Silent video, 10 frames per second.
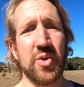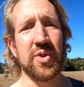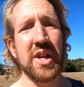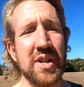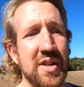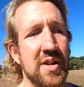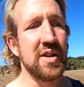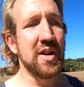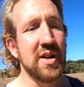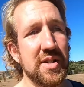recording
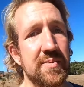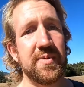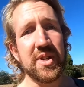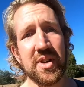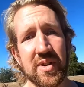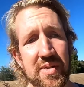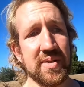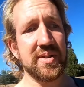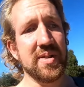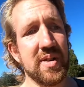some
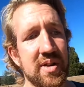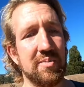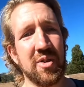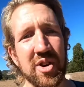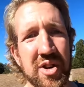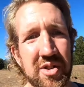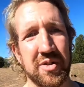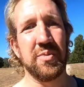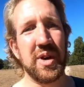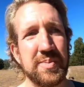videos. I'm
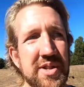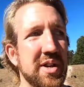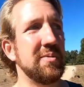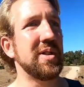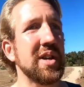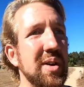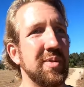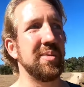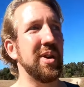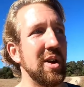working on a website with a
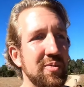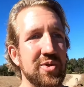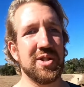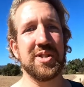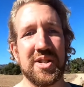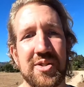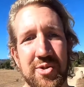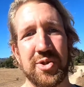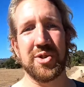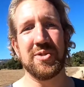couple of people just to
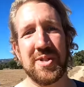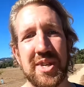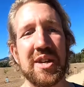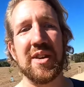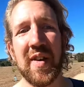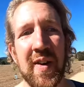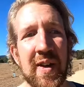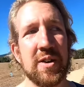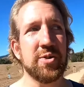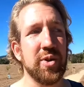introduce the
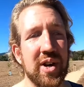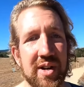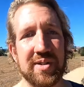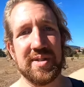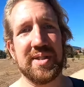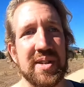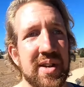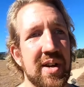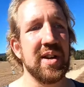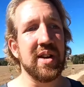trails
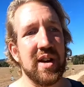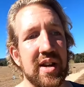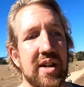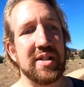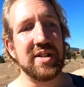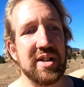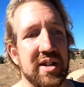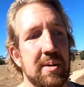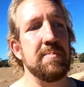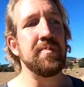and
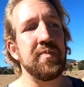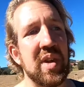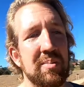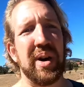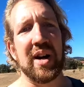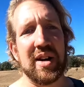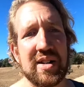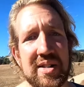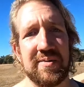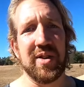
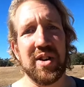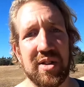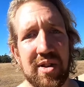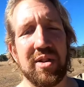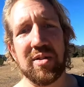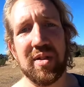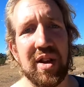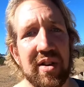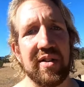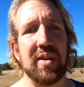parks of like the
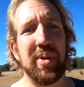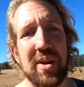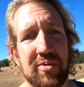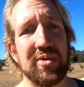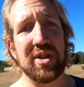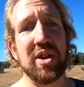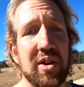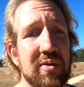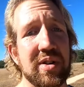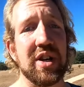local area, people to
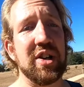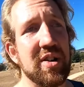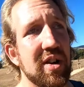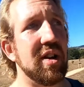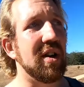go and get